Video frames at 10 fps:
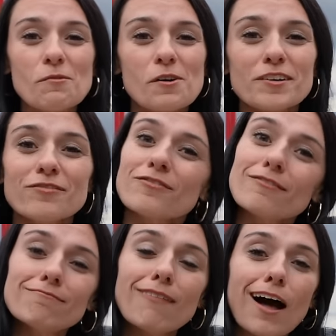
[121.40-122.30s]
Wharf
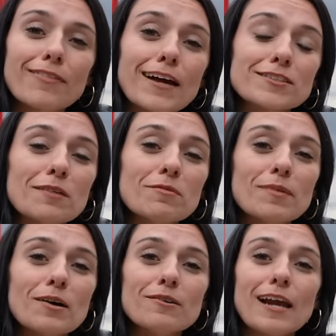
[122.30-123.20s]
on that type of
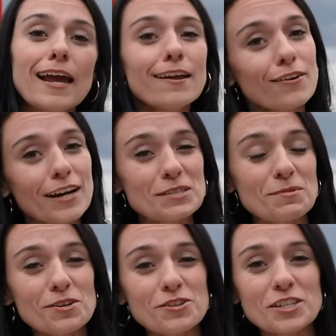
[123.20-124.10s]
boat, and our next
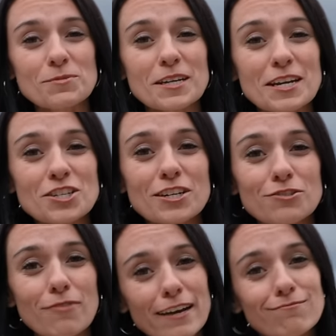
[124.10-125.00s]
mode of transportation
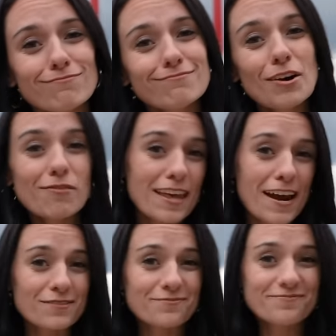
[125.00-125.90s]
is right over
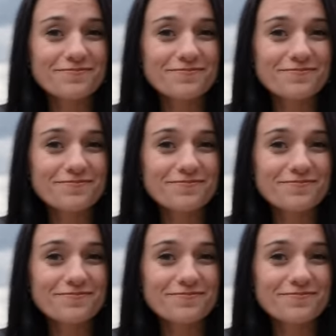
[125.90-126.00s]
there.